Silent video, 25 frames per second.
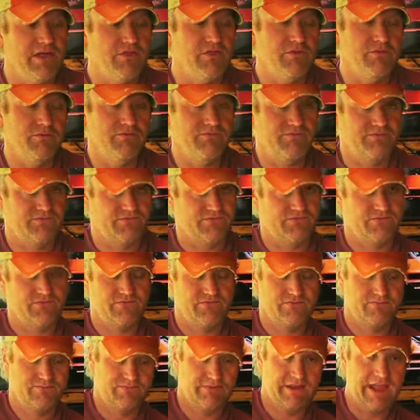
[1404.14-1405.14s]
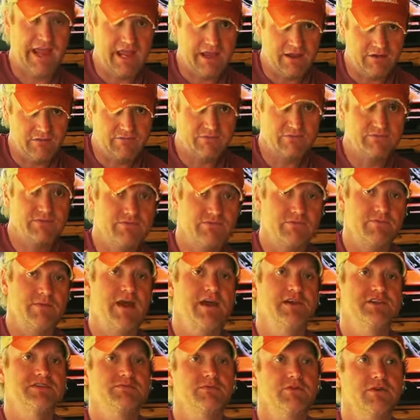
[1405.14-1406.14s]
other, Dave from
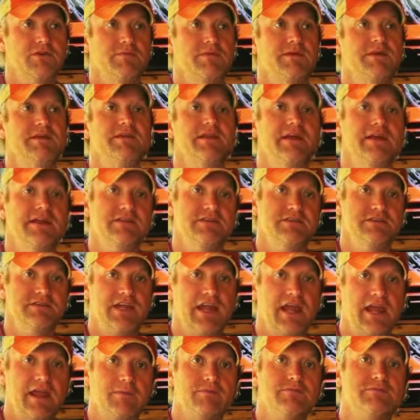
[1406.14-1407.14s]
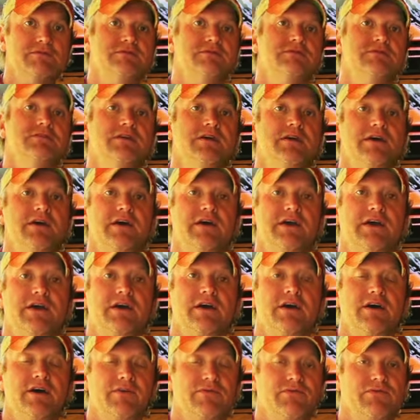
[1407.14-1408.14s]
House Bourbon and James
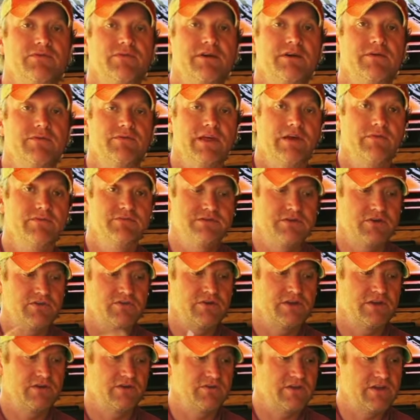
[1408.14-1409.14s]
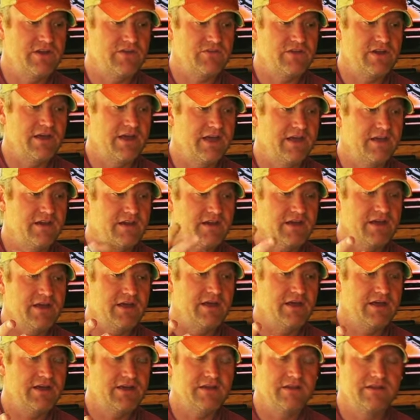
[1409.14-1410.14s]
from that was over here the other night
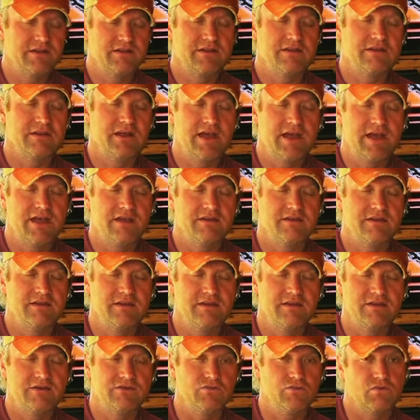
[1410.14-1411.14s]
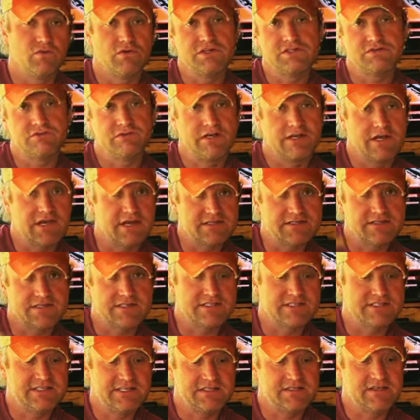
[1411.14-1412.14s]
uh, at uh, Roy's Rickhouse on
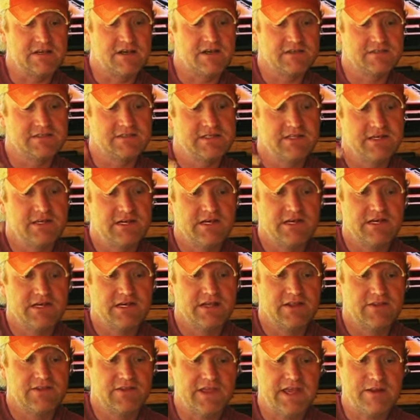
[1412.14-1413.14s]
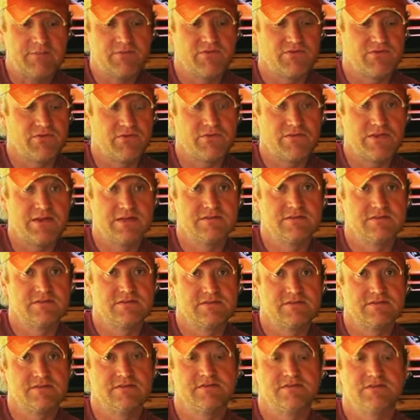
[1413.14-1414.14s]
the TikToks, they prefer this.
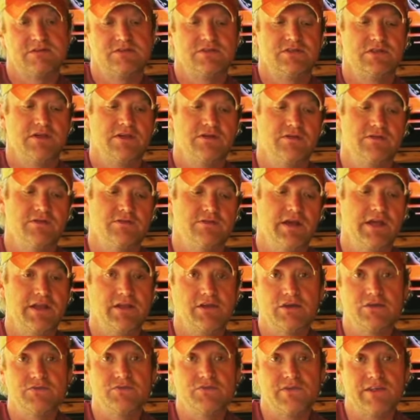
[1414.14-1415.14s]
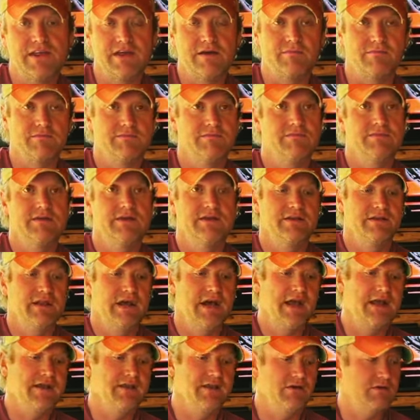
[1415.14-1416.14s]
So, and good for them, but
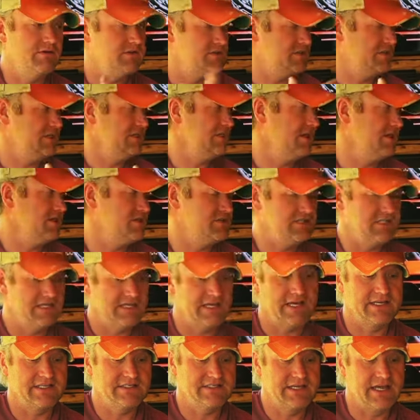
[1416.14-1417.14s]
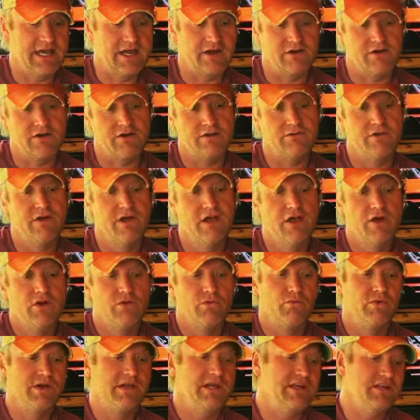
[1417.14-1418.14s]
I don't. She does. She likes it. I don't know.
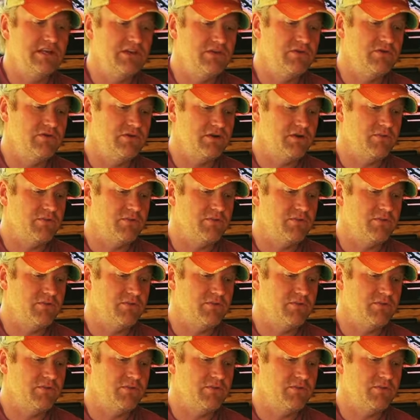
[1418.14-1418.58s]
We need to do a